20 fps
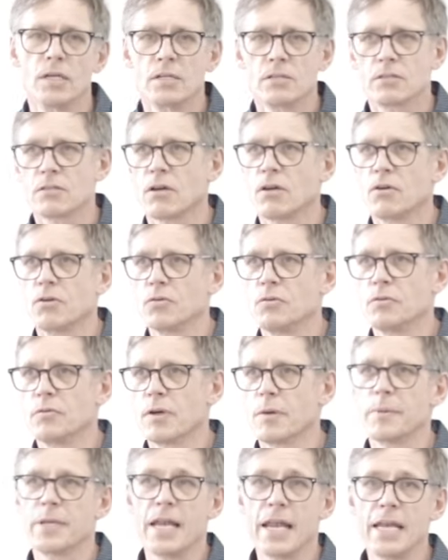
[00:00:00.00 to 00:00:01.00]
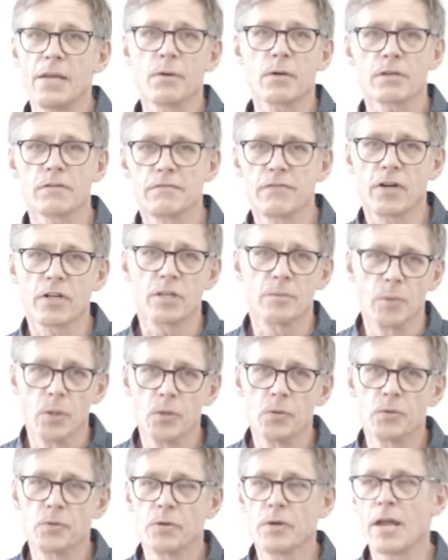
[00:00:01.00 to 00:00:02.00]
So, I mean, anyone can find the
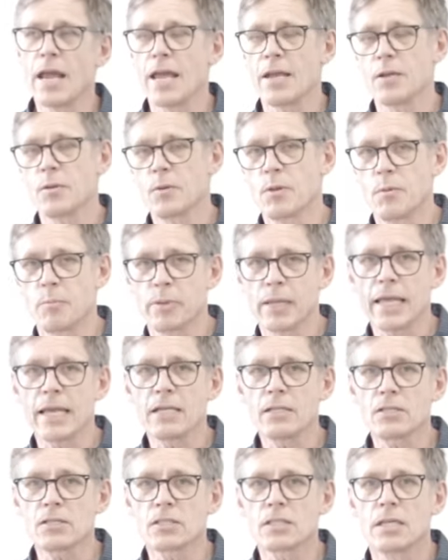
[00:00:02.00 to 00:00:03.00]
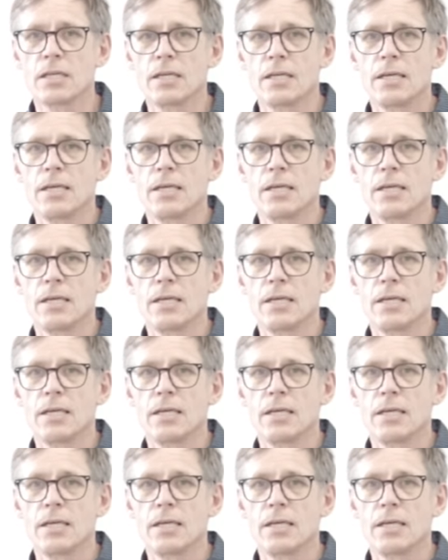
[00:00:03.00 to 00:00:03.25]
moon and the planets,